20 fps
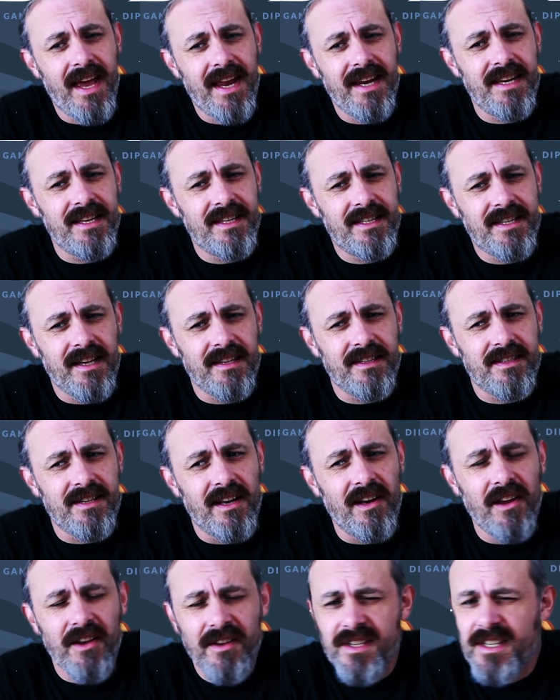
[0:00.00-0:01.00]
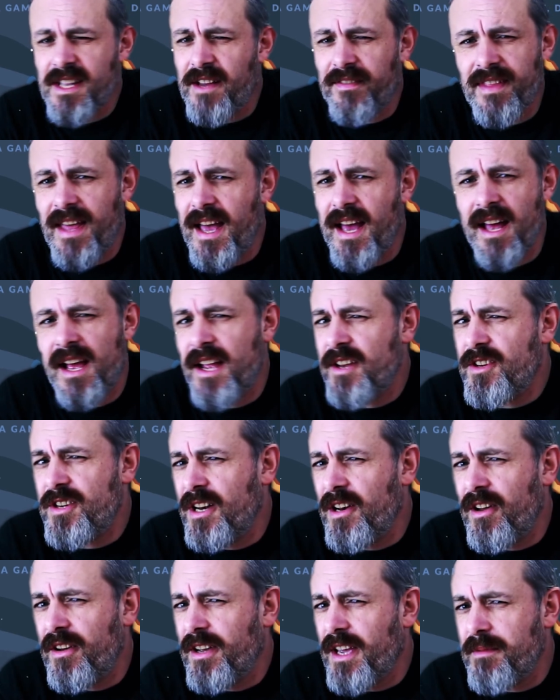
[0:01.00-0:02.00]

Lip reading: And it does a lot of stuff that actually a lot